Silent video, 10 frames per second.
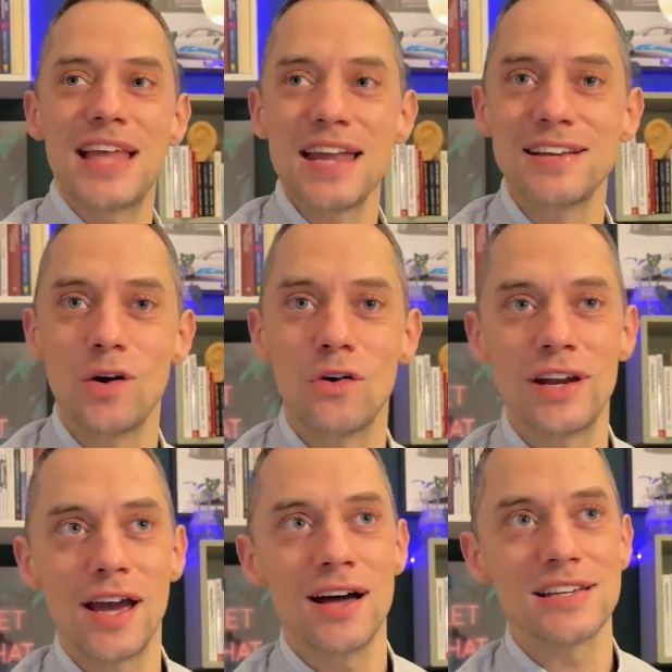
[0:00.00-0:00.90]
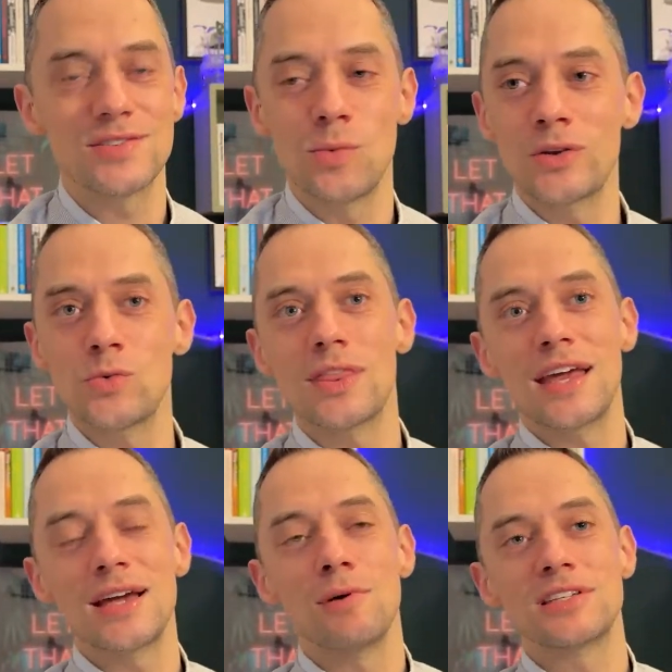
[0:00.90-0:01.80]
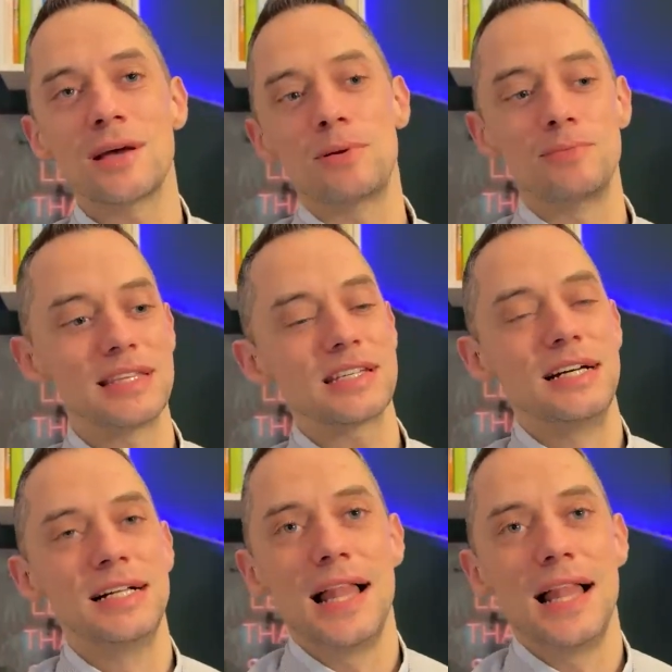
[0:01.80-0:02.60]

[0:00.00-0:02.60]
Daniel already asked, what do we think about supplements?